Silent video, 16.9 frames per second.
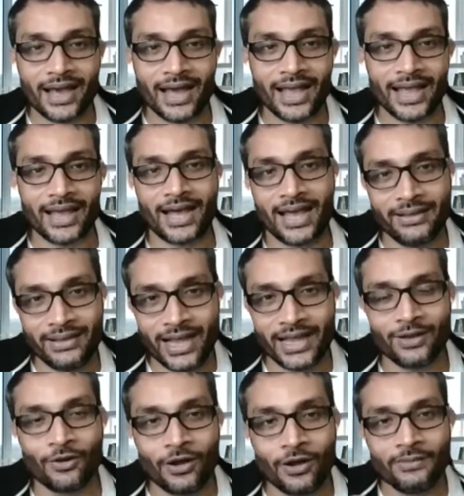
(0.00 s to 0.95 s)

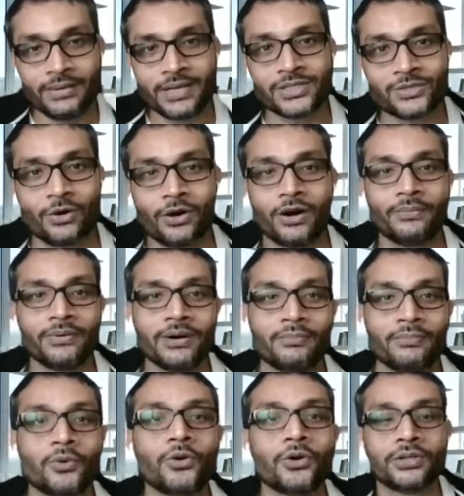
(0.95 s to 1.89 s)
I always
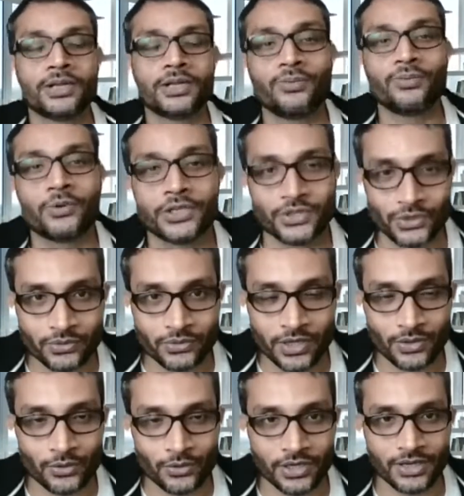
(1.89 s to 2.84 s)
offer more than what you
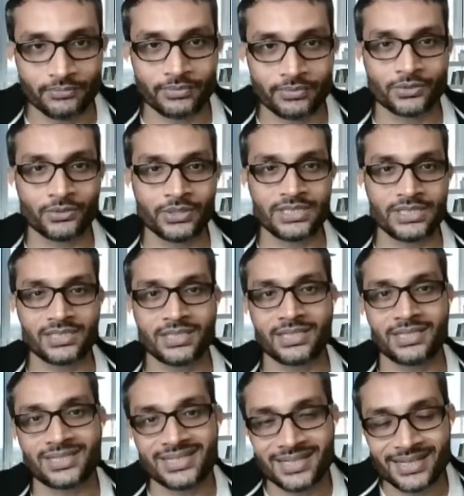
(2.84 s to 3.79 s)
are looking for, which
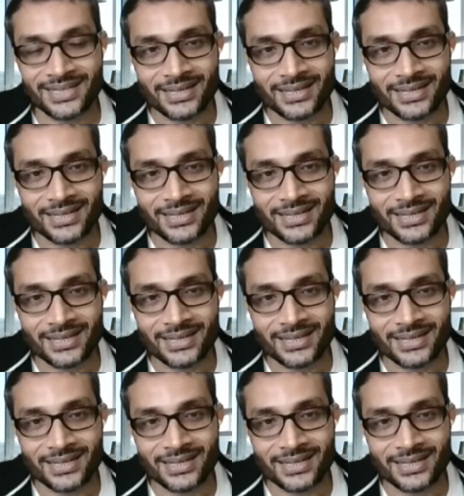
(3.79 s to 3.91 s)
is